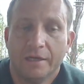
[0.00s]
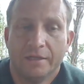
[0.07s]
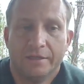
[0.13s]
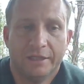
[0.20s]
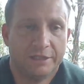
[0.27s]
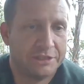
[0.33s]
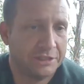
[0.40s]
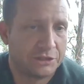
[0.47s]

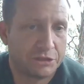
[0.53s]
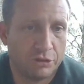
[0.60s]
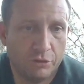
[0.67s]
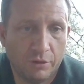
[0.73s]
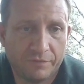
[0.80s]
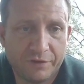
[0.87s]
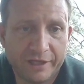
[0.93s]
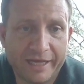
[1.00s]
This is
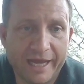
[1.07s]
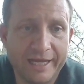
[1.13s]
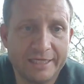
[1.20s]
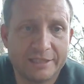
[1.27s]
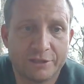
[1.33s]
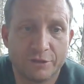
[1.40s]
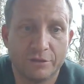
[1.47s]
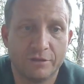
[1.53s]
true if the
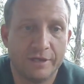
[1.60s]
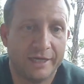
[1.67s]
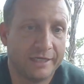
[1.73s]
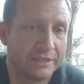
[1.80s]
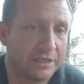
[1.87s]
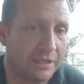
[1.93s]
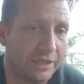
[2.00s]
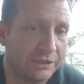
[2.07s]
gangster and
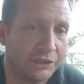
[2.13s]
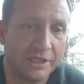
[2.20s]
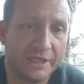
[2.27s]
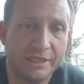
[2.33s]
his collection